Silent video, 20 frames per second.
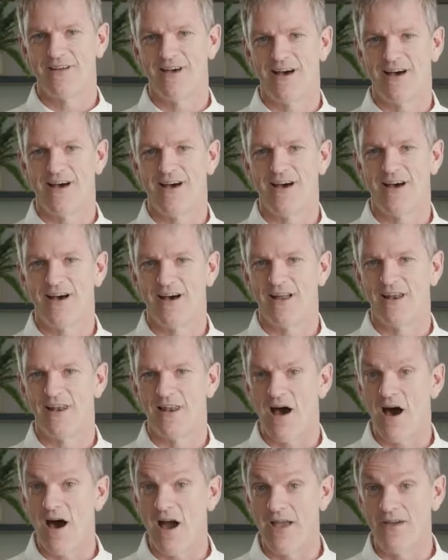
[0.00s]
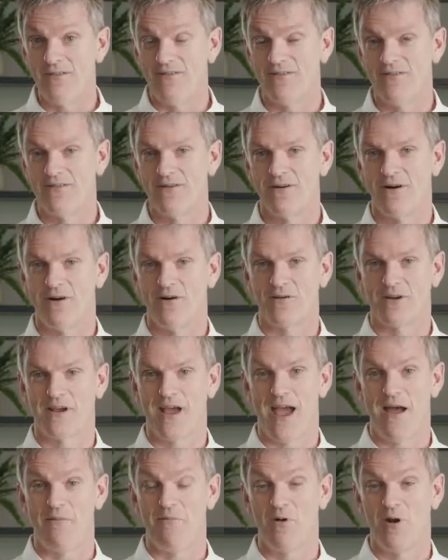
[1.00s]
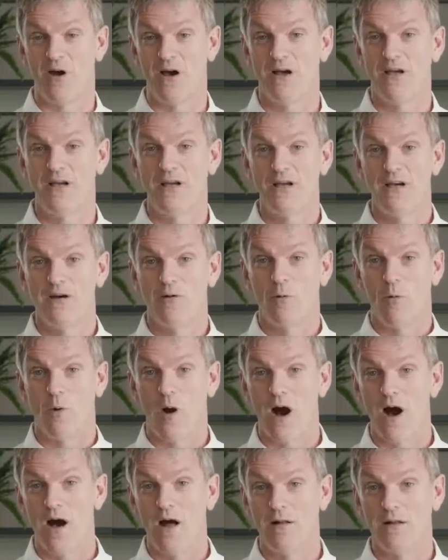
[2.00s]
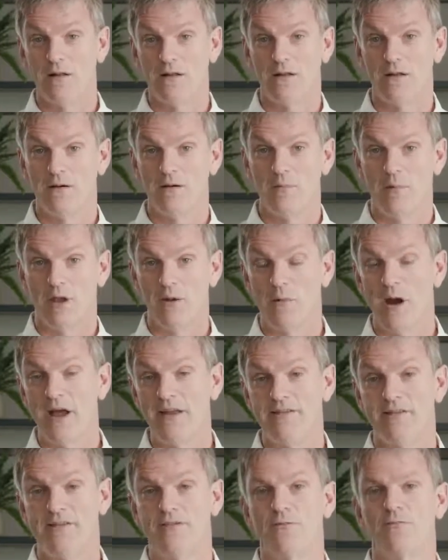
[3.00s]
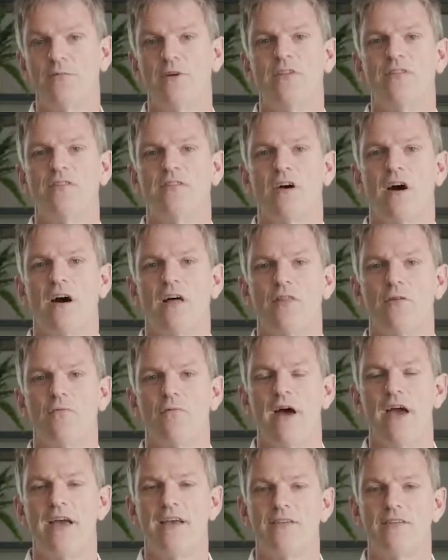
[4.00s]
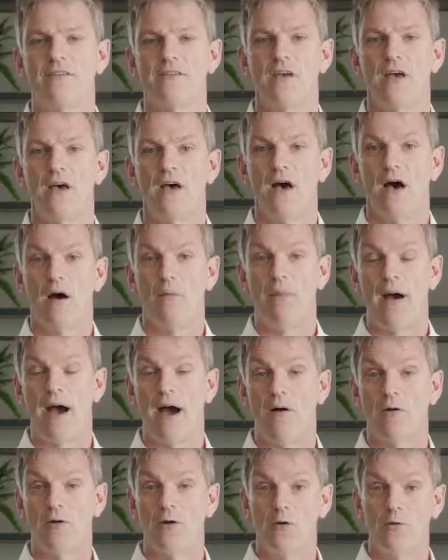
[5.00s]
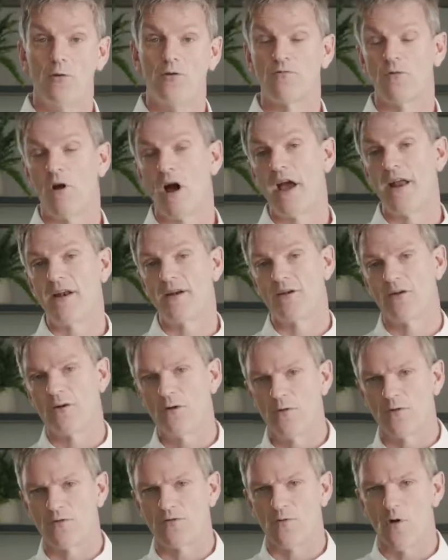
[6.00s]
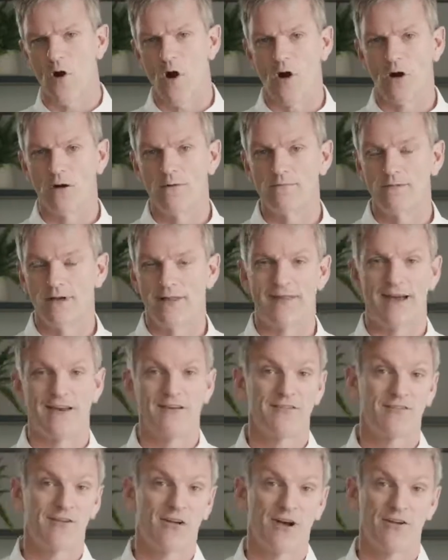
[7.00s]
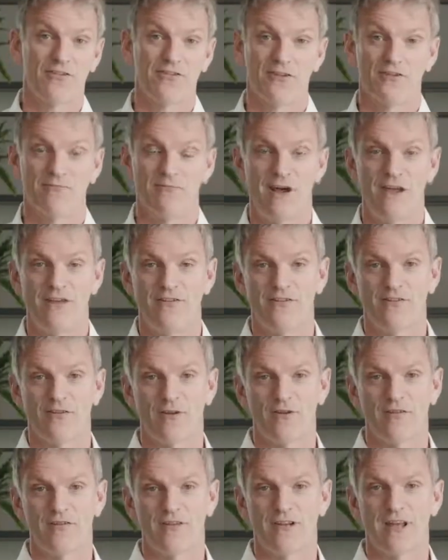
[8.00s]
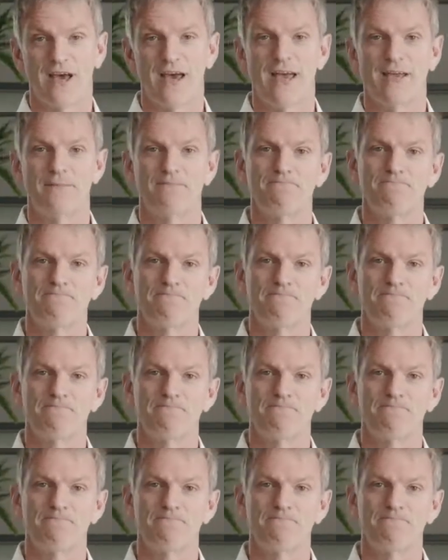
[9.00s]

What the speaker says: live on camera while we waited to restart the race about who was right and who was wrong, and that discussion rages on today.